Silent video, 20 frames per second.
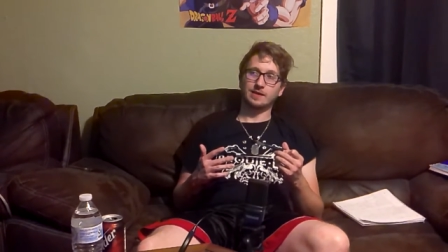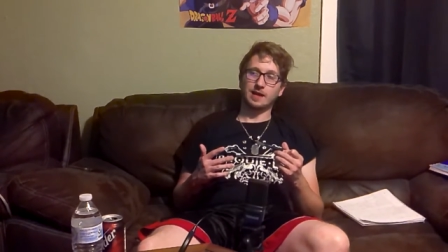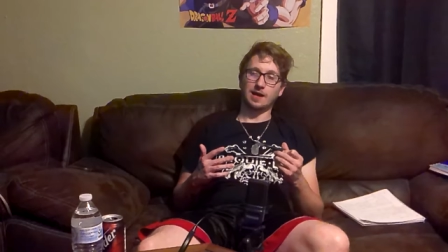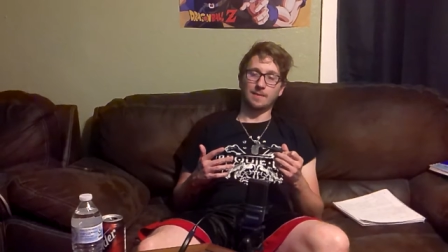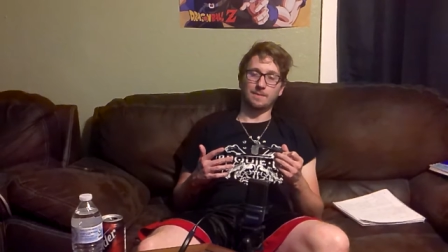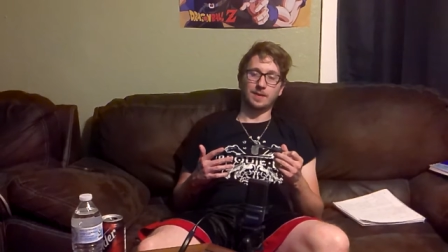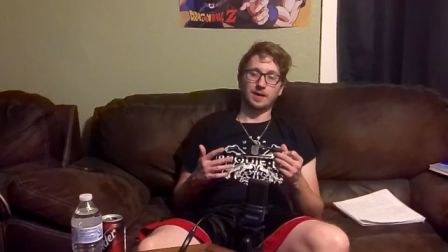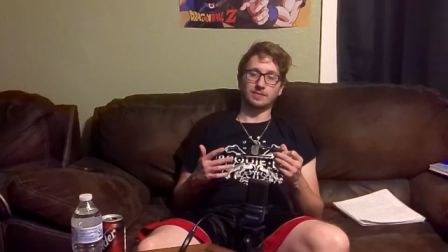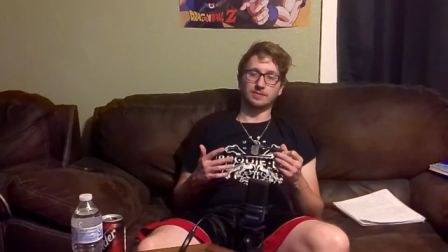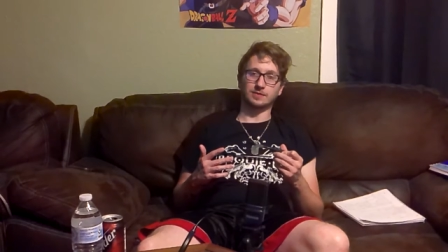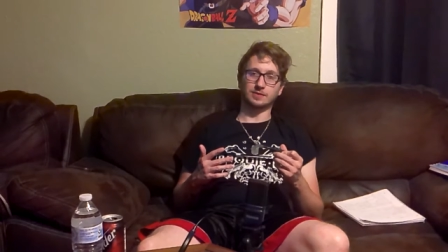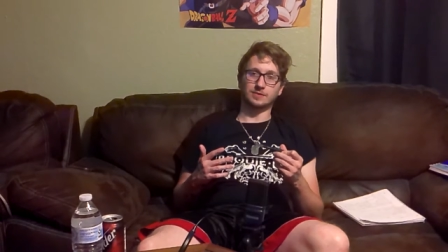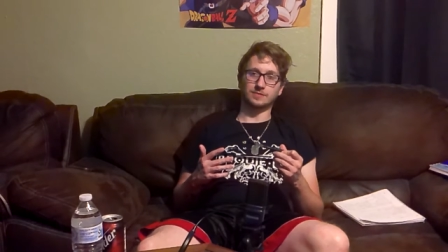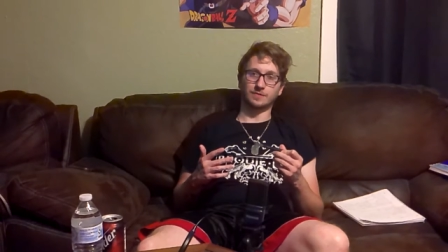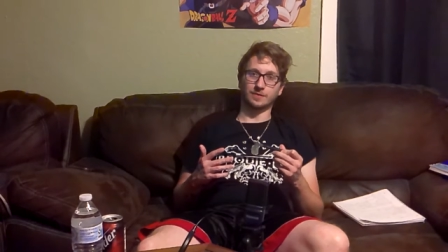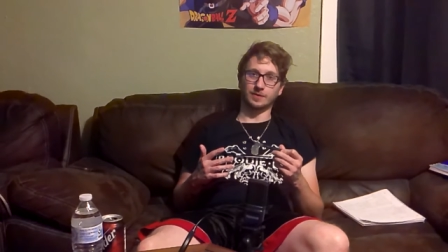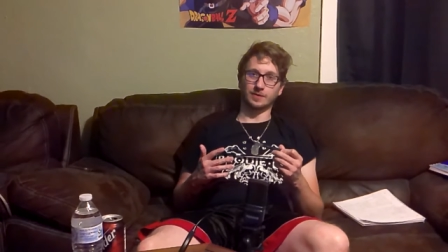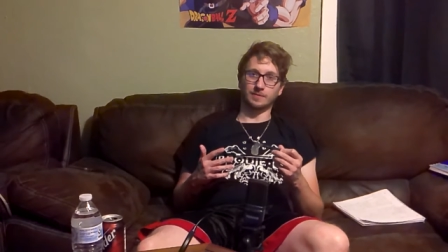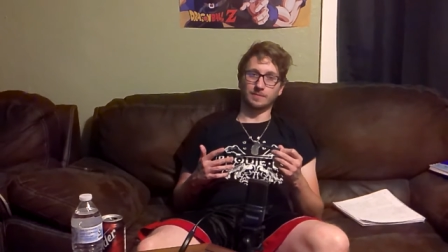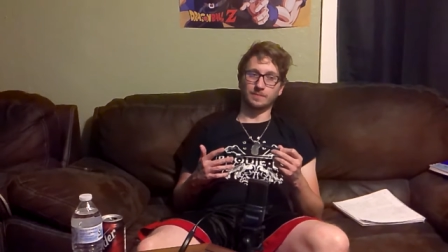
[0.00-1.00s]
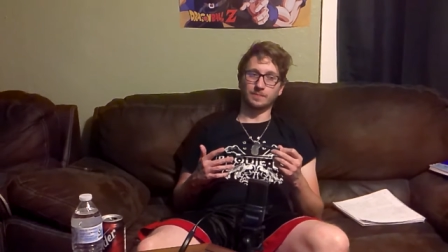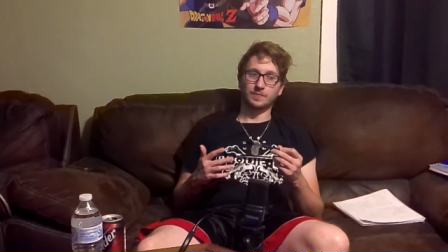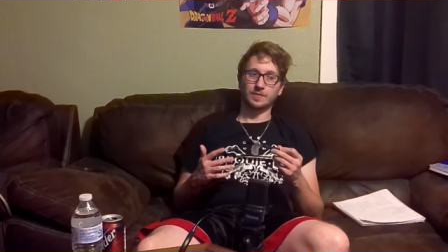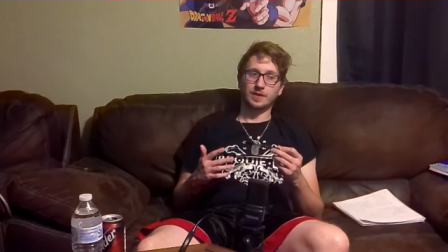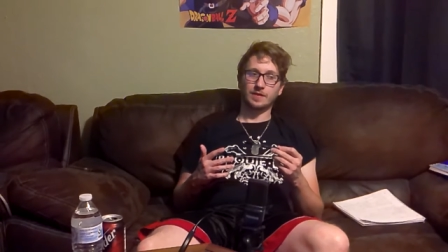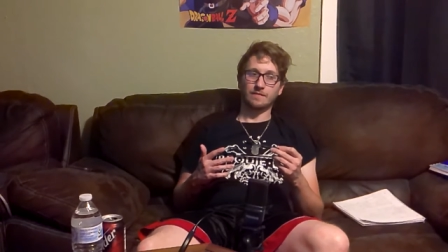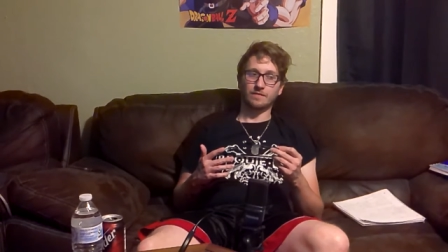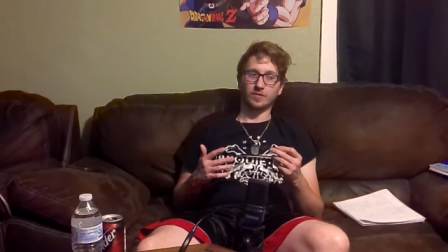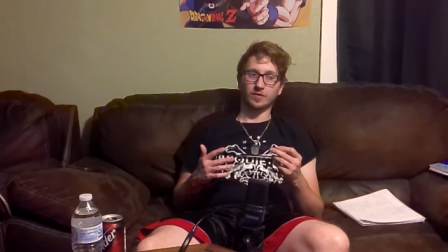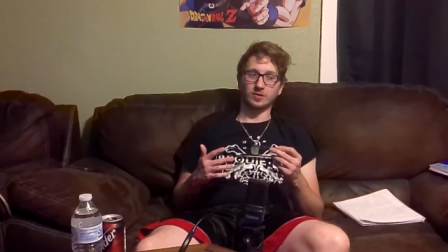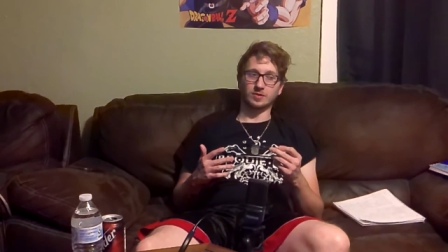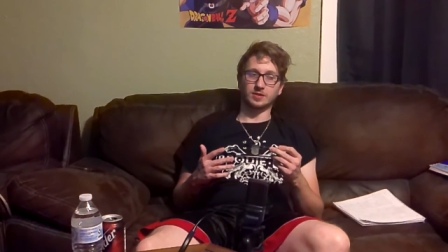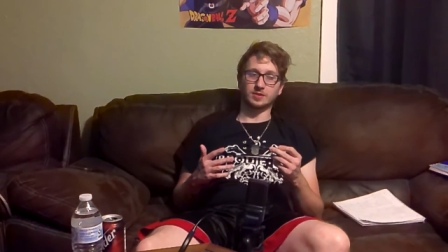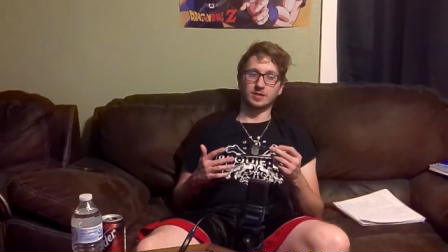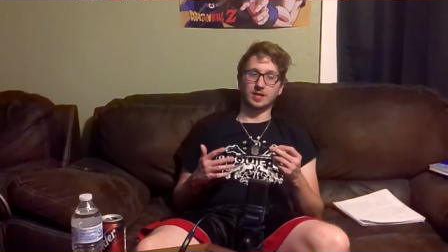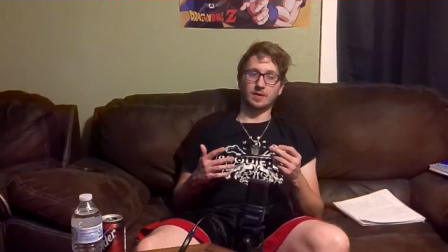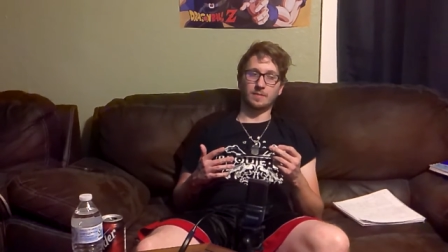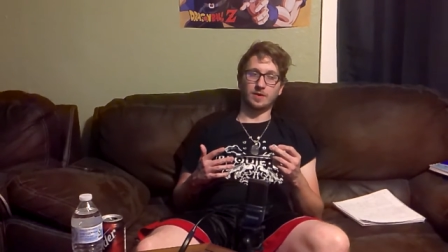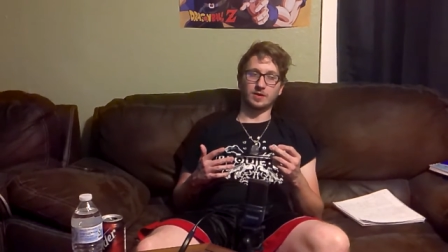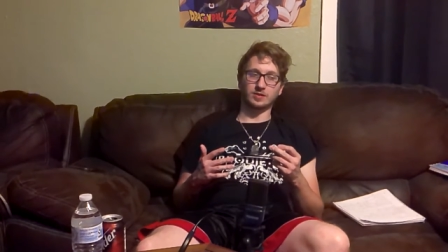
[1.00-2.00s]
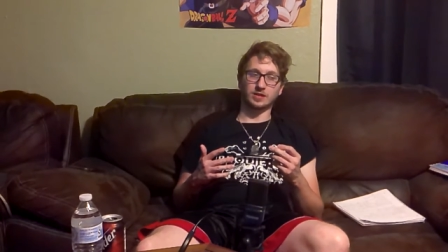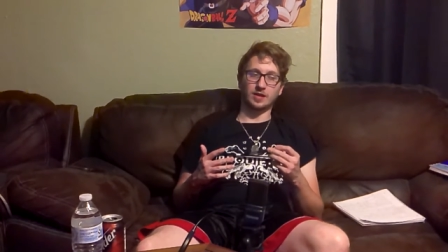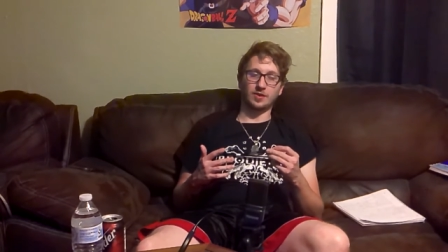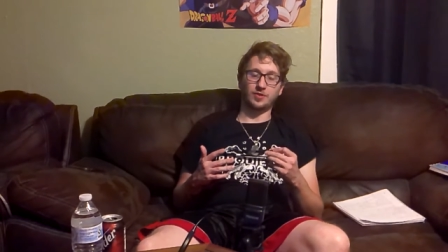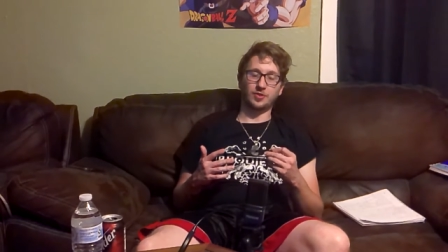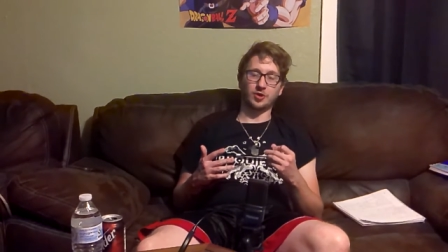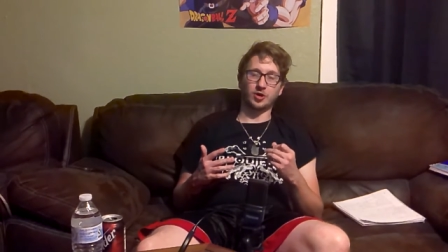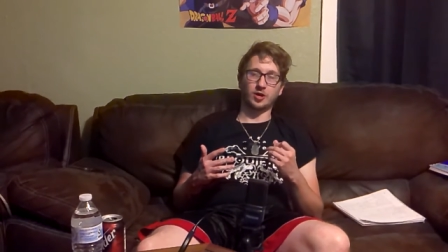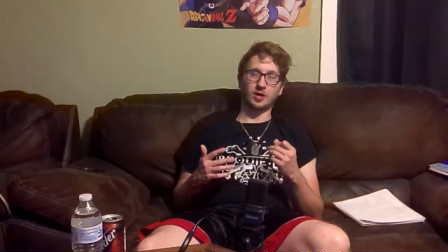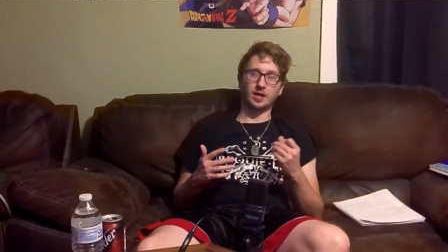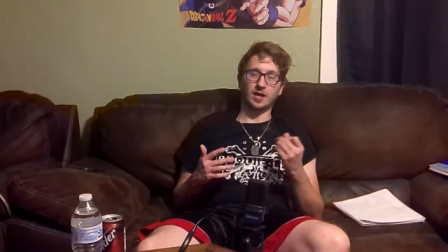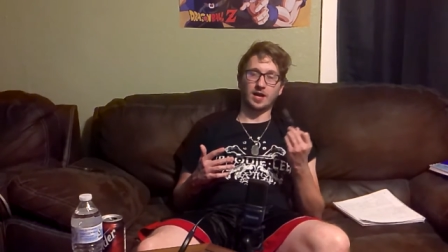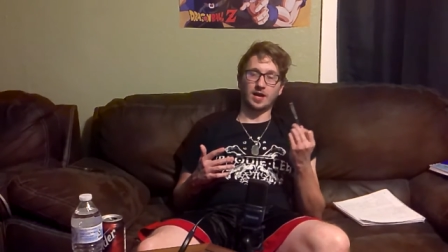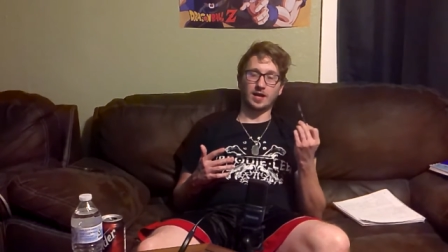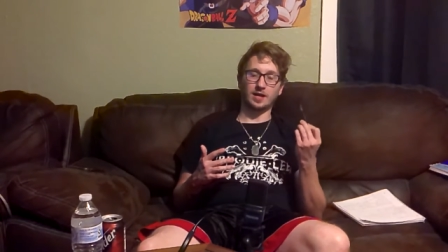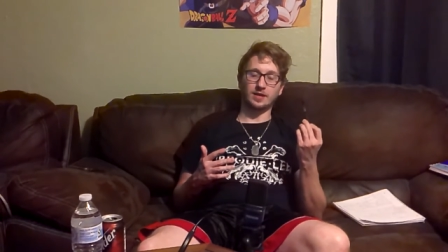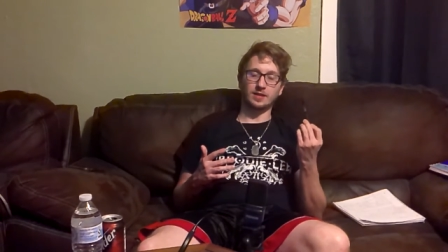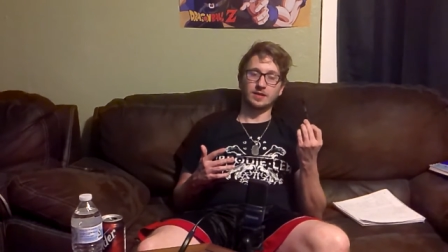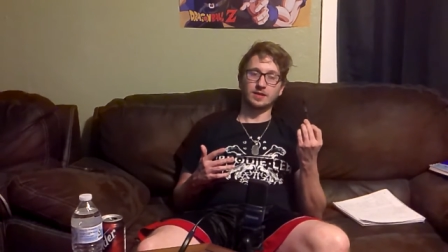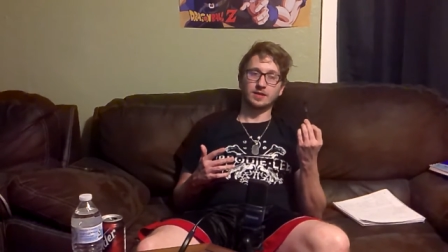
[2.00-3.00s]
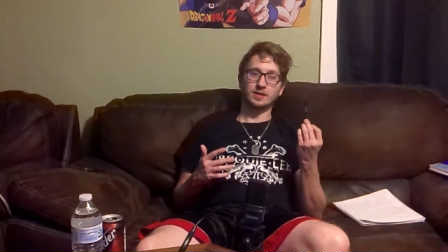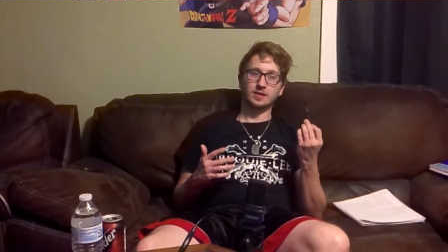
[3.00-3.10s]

about this film versus how much I thought I